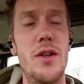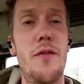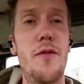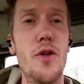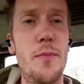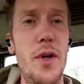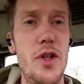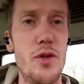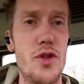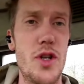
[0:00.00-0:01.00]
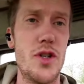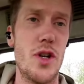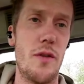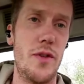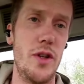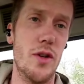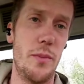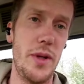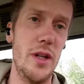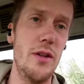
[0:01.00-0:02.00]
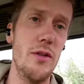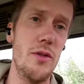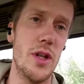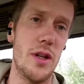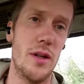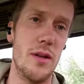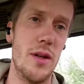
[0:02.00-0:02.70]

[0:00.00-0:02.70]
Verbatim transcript: the food producers of the European Union,